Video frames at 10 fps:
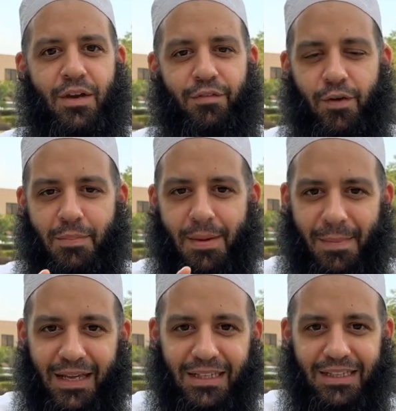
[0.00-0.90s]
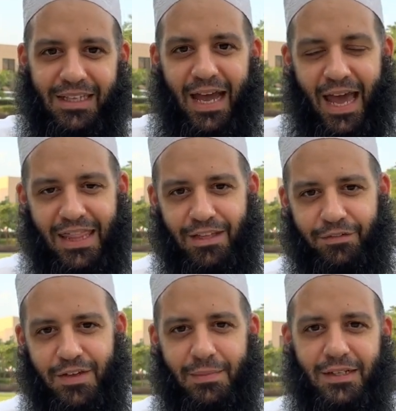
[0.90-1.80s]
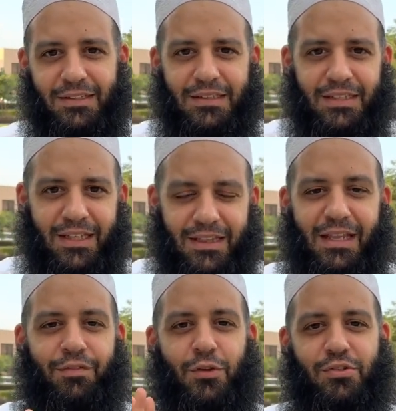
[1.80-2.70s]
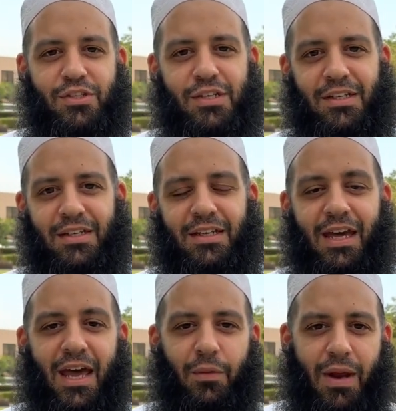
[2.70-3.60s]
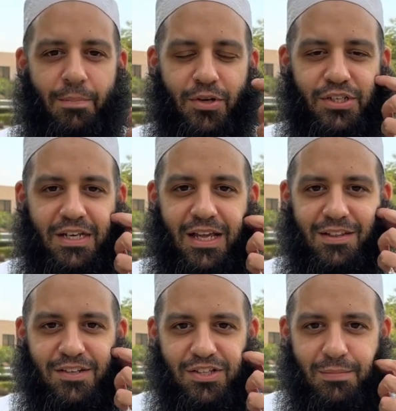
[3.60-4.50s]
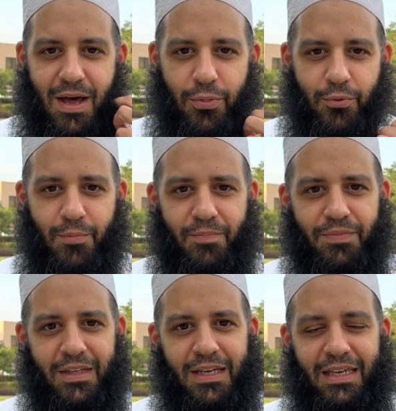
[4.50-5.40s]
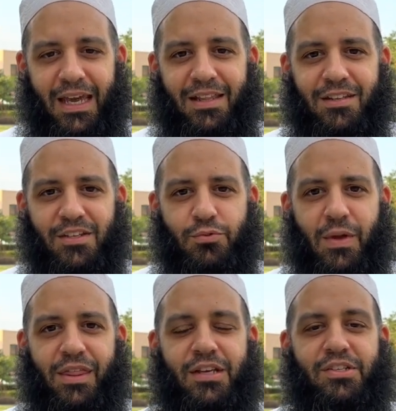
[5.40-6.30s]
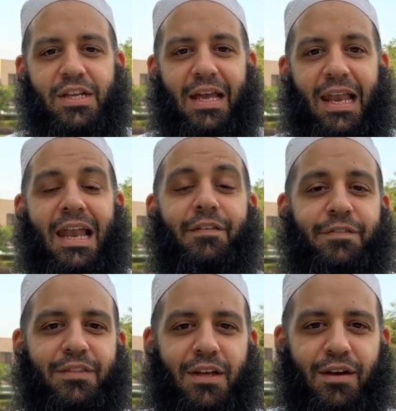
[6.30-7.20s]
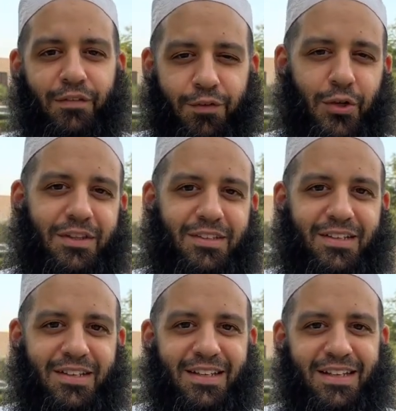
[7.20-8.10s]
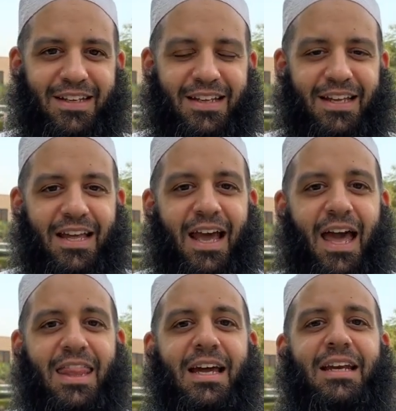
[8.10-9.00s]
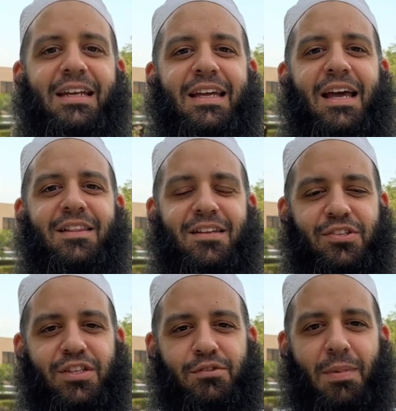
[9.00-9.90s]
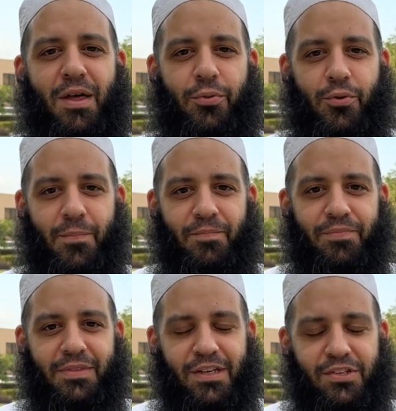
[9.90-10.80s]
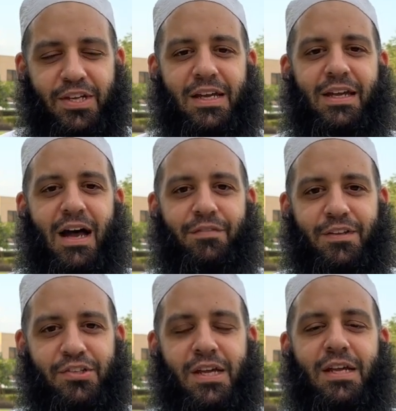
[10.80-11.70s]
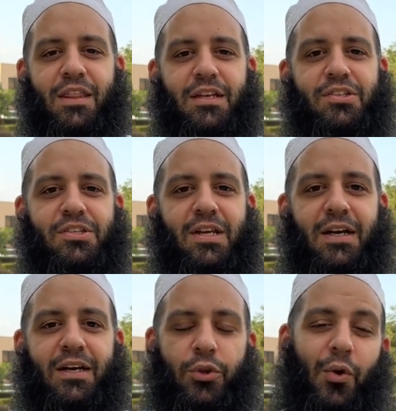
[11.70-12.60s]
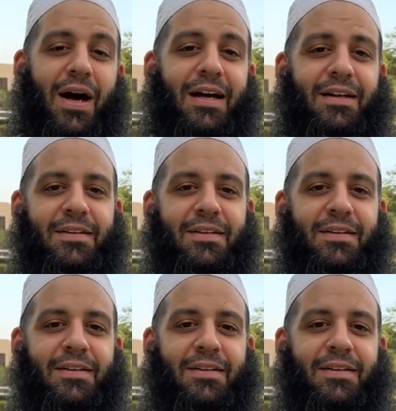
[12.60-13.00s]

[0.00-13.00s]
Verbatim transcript: from the male and the female devils. And when a person enters the bathroom, he enters with his left foot. And then he enters this bathroom saying after saying this uh, dua.